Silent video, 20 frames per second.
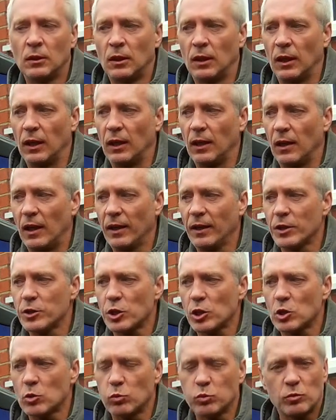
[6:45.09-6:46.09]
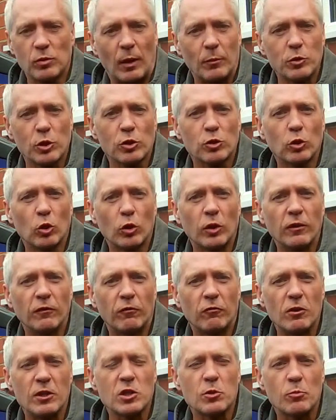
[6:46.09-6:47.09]
And I'm just looking
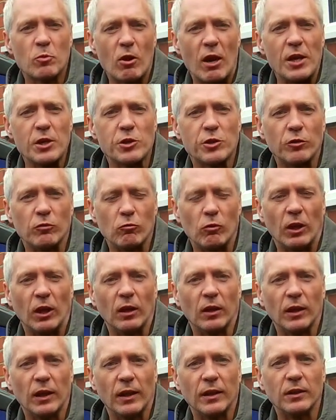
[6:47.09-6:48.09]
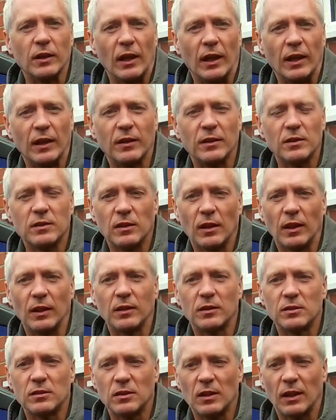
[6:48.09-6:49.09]
for inspiration really, and
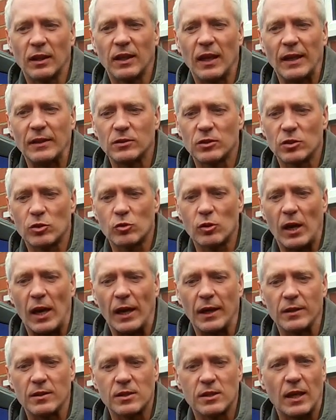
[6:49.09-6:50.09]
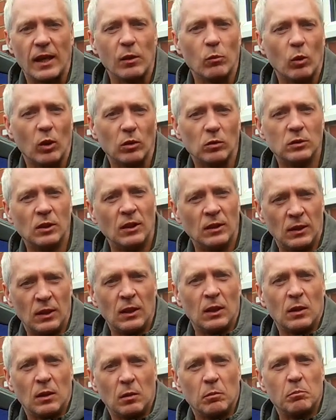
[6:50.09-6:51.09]
again to try and say, well,
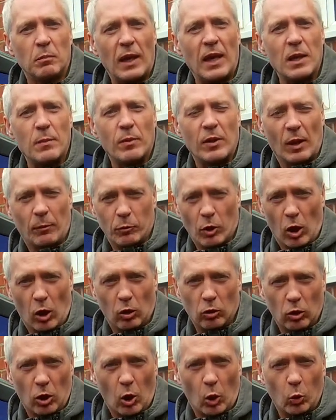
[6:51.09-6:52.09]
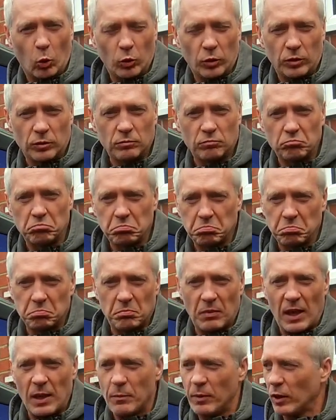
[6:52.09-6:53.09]
maybe I'm not alone,
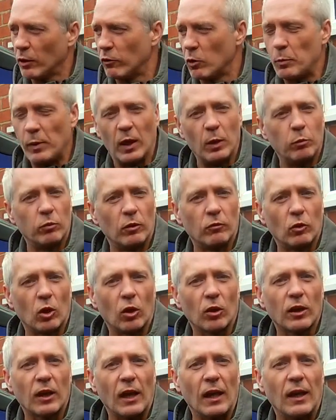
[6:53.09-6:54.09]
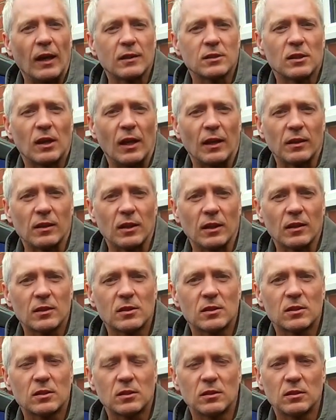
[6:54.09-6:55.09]
maybe other people have got cars like this
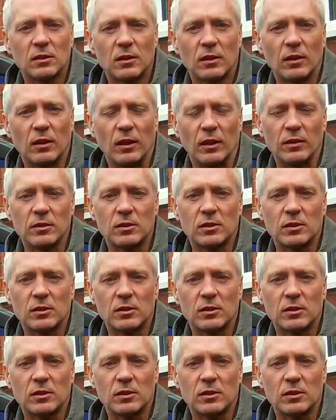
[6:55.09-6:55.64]
that